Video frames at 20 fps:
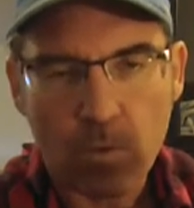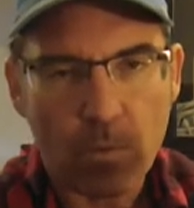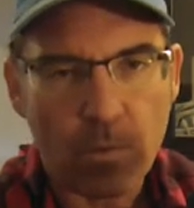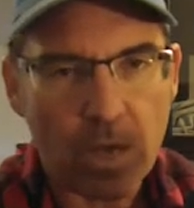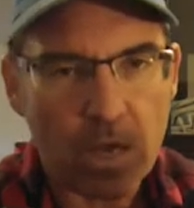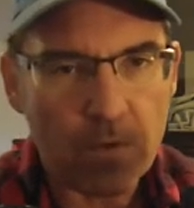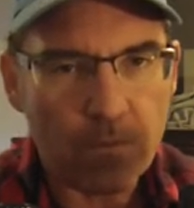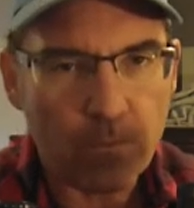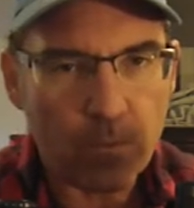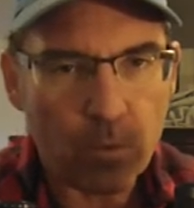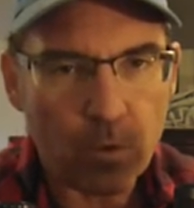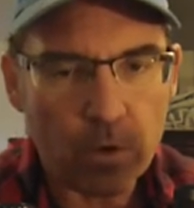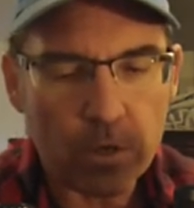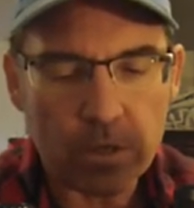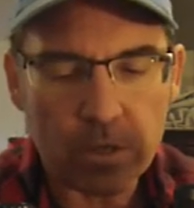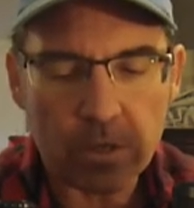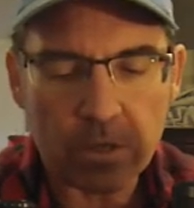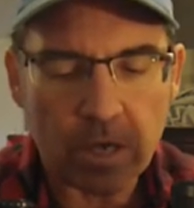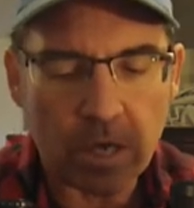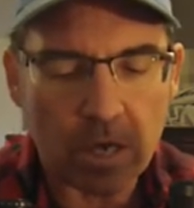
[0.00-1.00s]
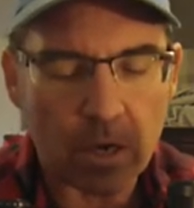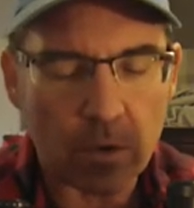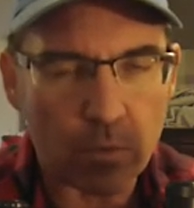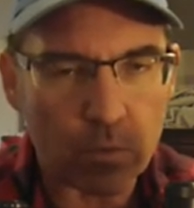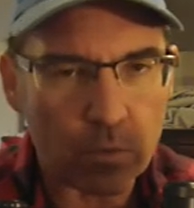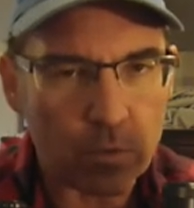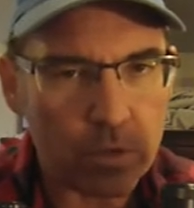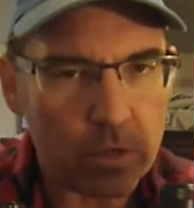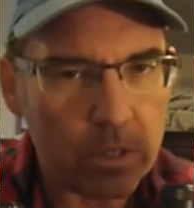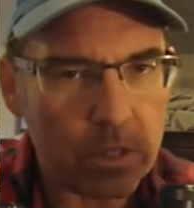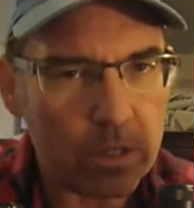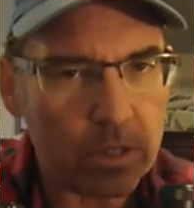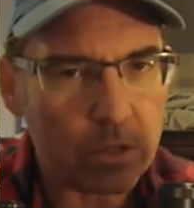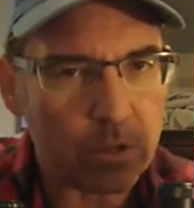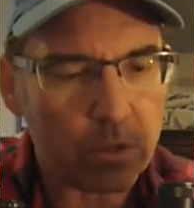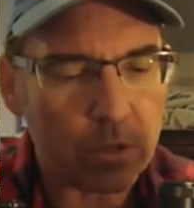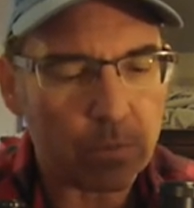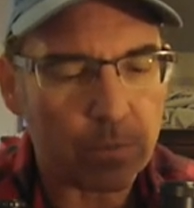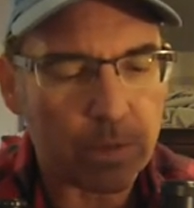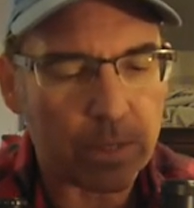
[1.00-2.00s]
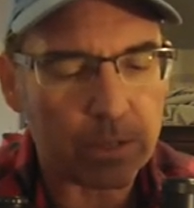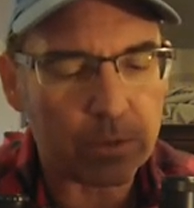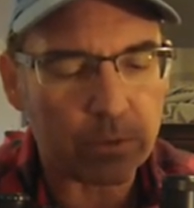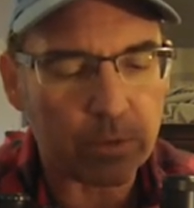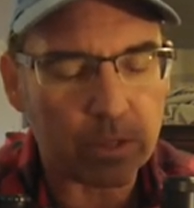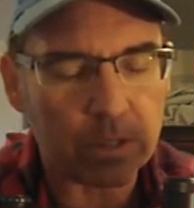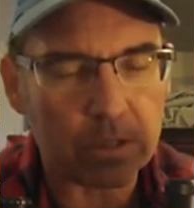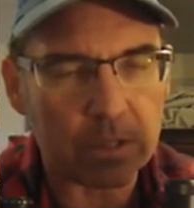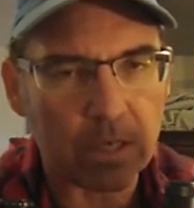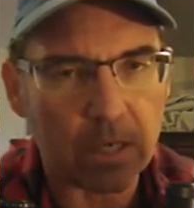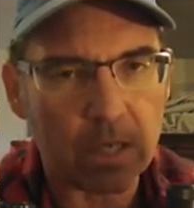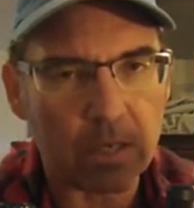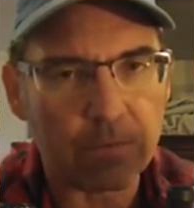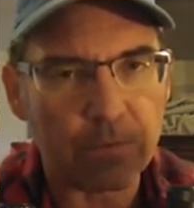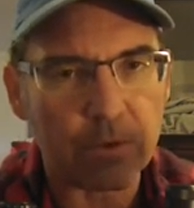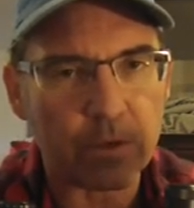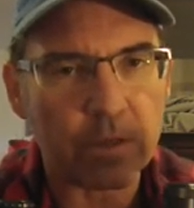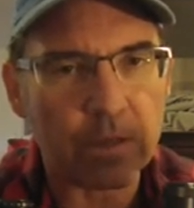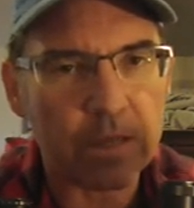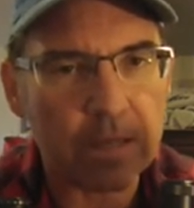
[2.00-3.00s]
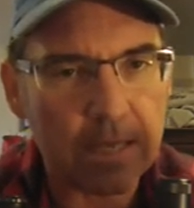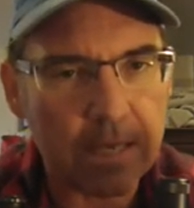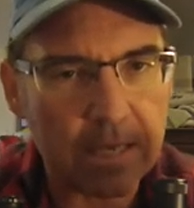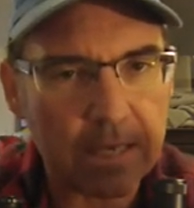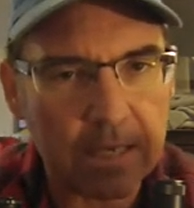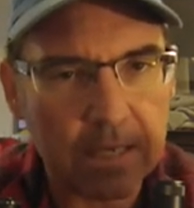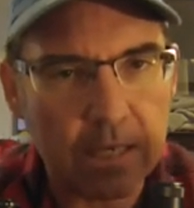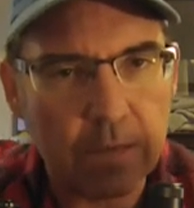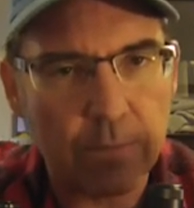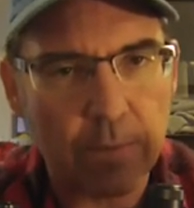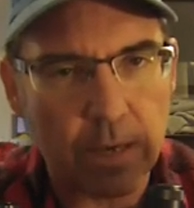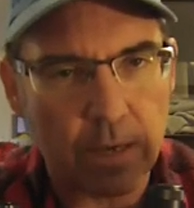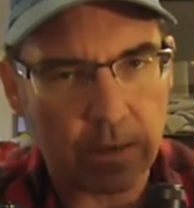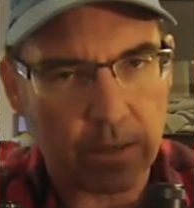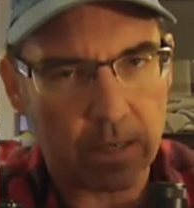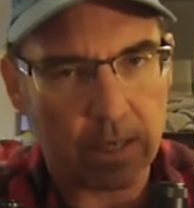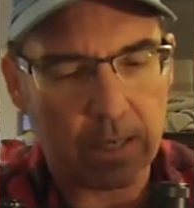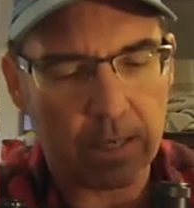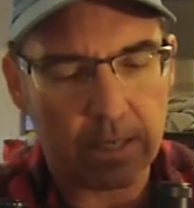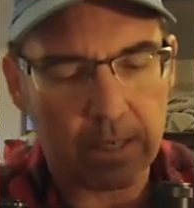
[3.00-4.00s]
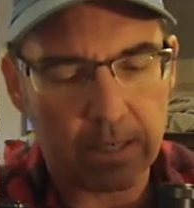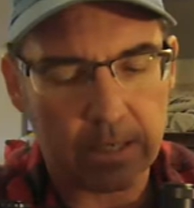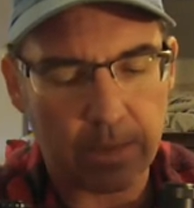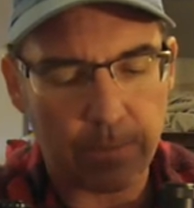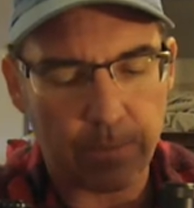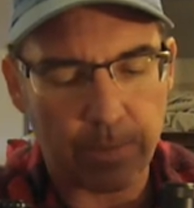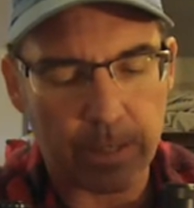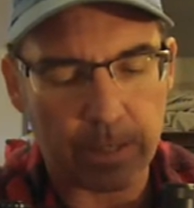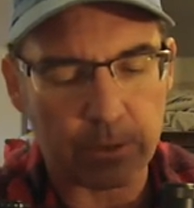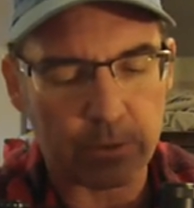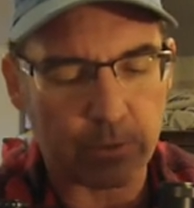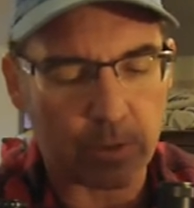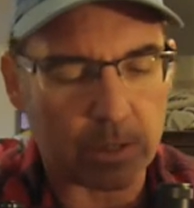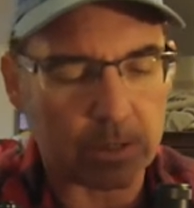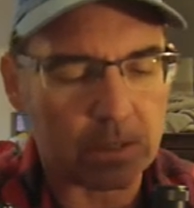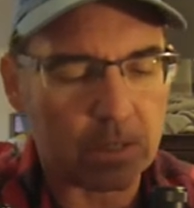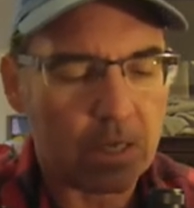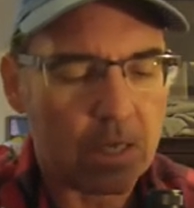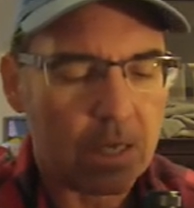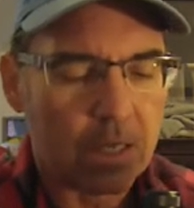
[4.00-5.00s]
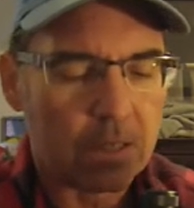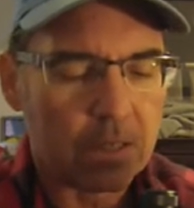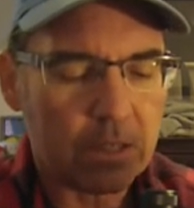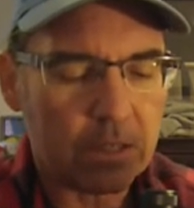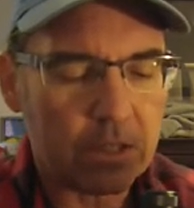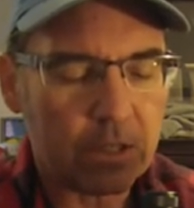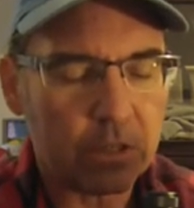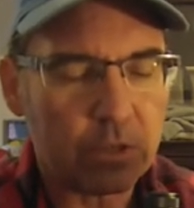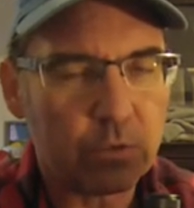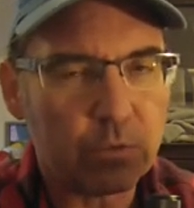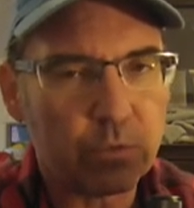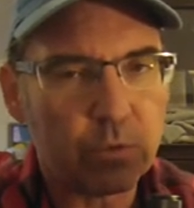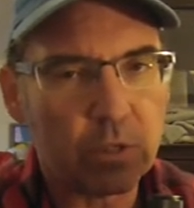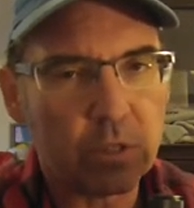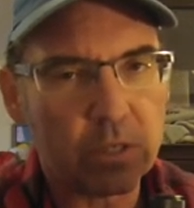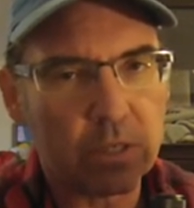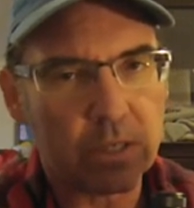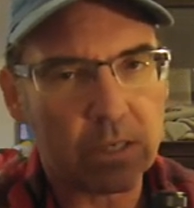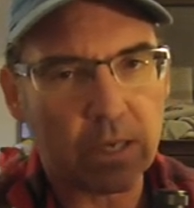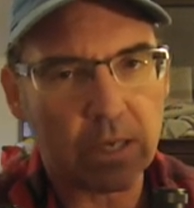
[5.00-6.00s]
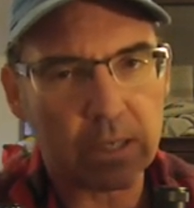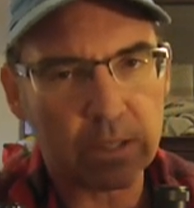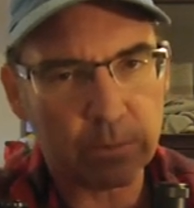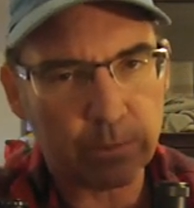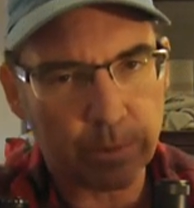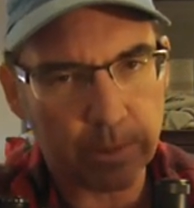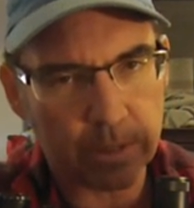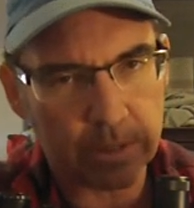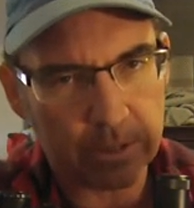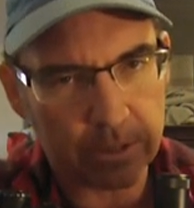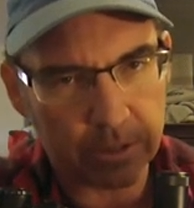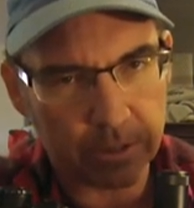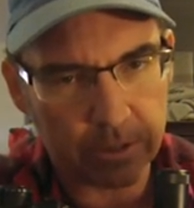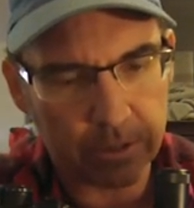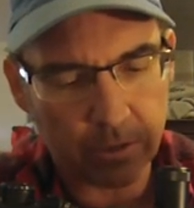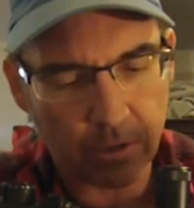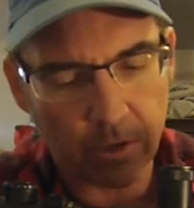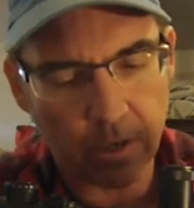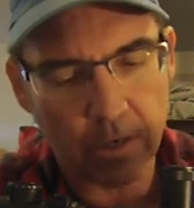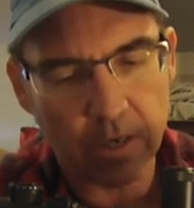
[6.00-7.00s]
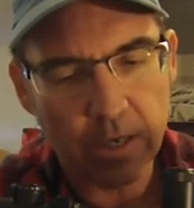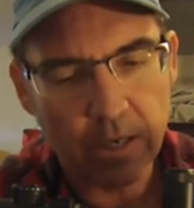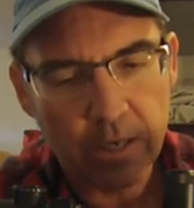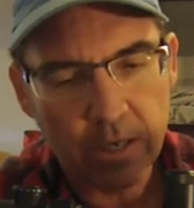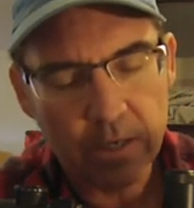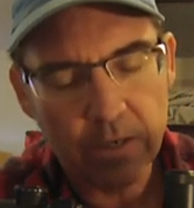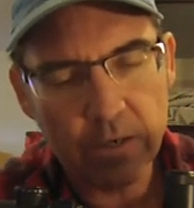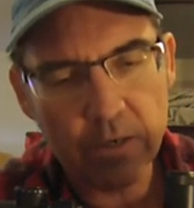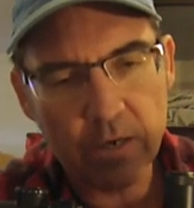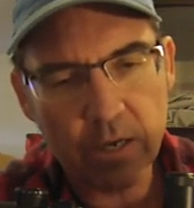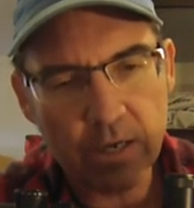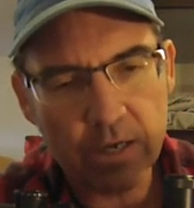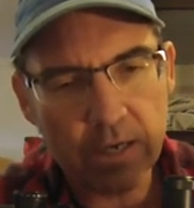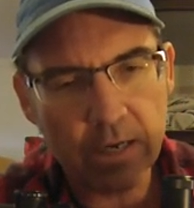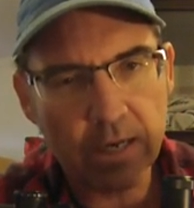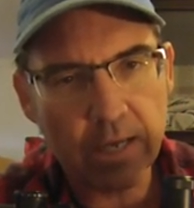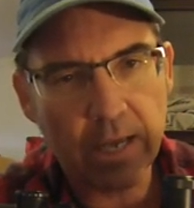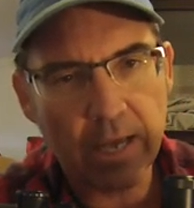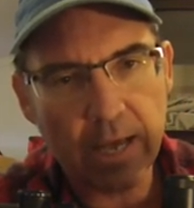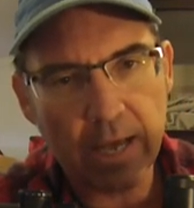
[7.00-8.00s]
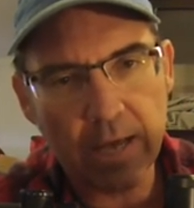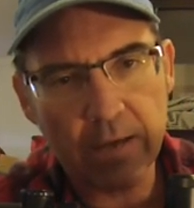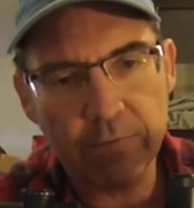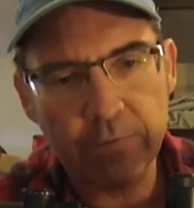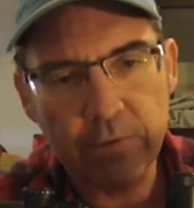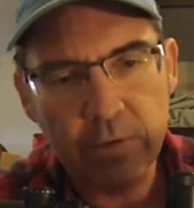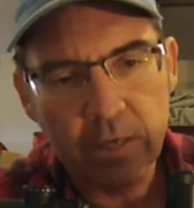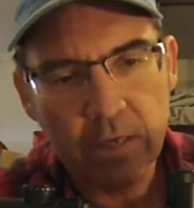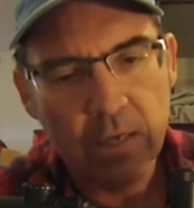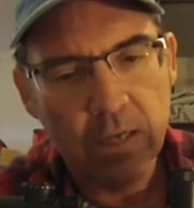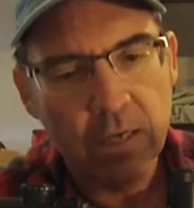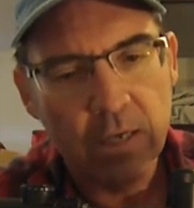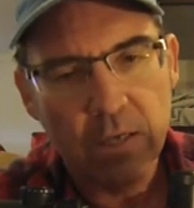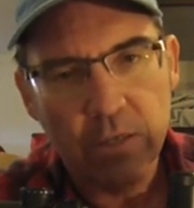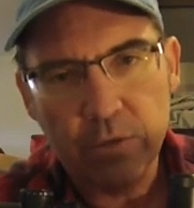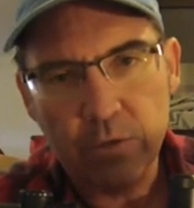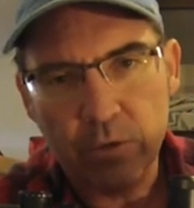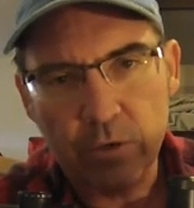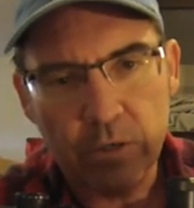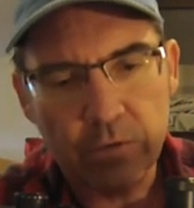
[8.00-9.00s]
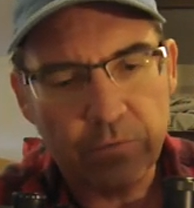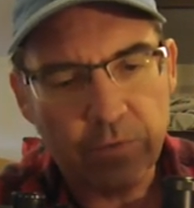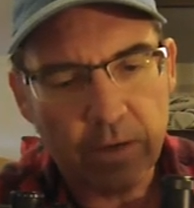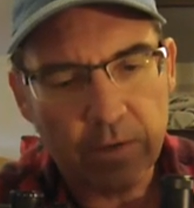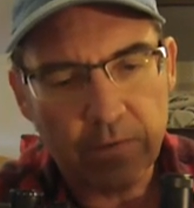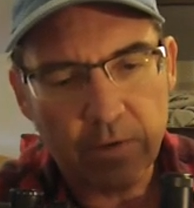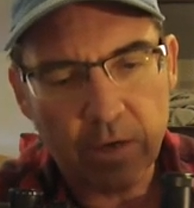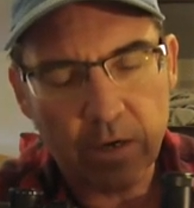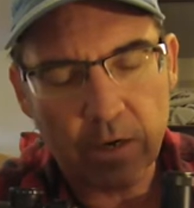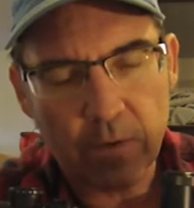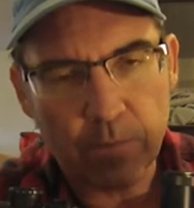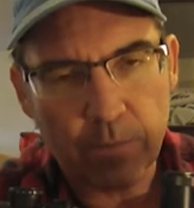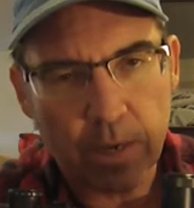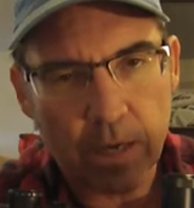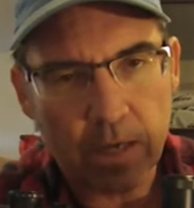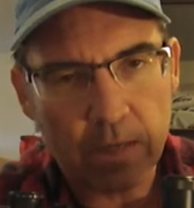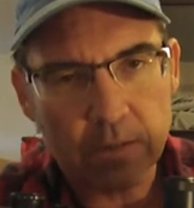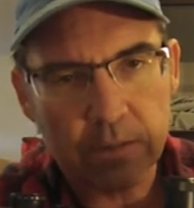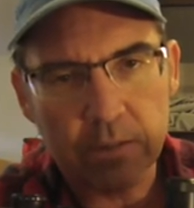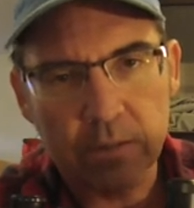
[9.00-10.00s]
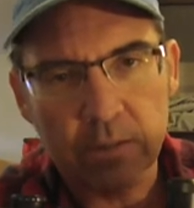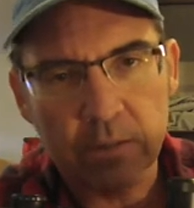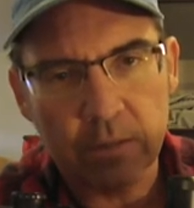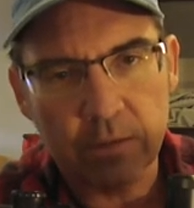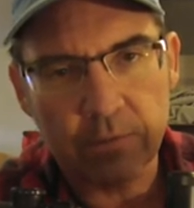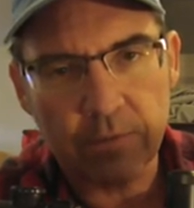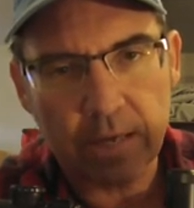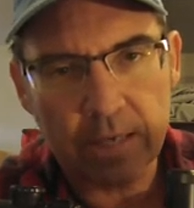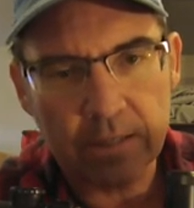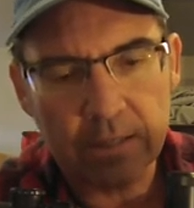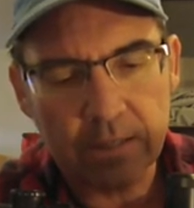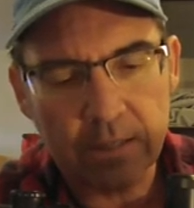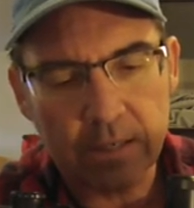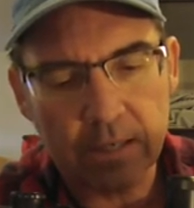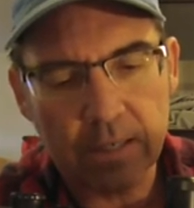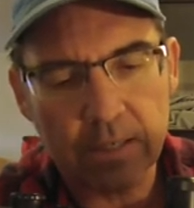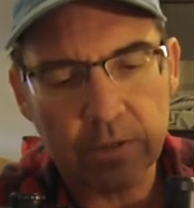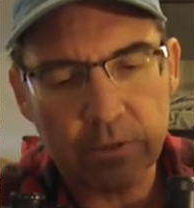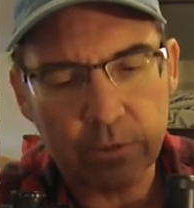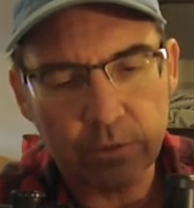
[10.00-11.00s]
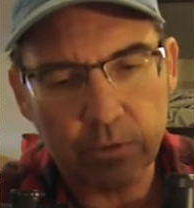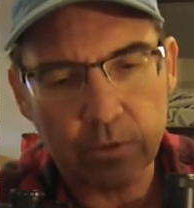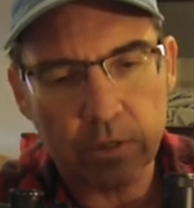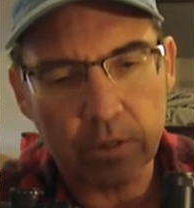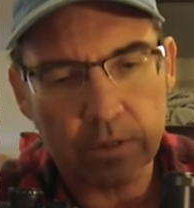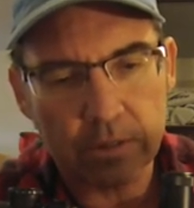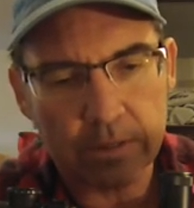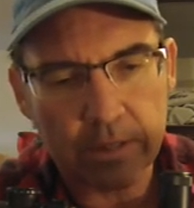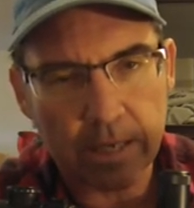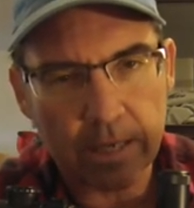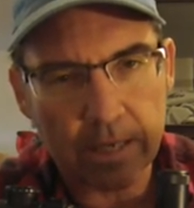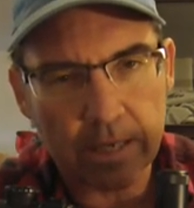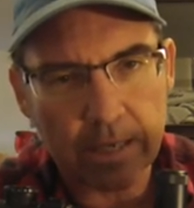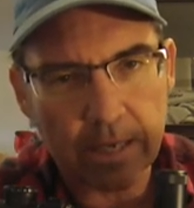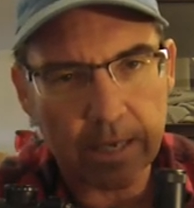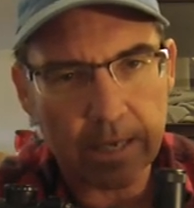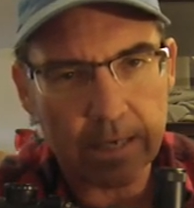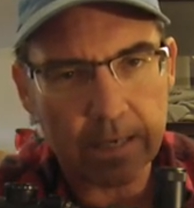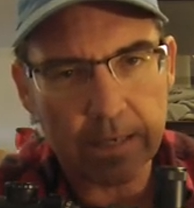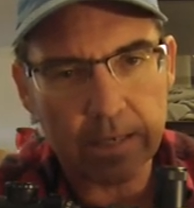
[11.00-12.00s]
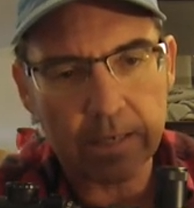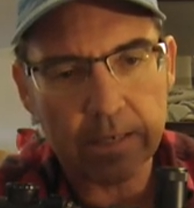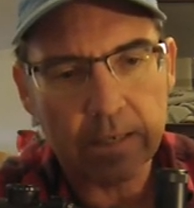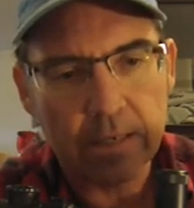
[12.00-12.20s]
pay for it. You got a really good Benchrest gun. If you're thinking about getting into Benchrest, this is really a nice place to start. You're not going to have $3,500 invested into a dedicated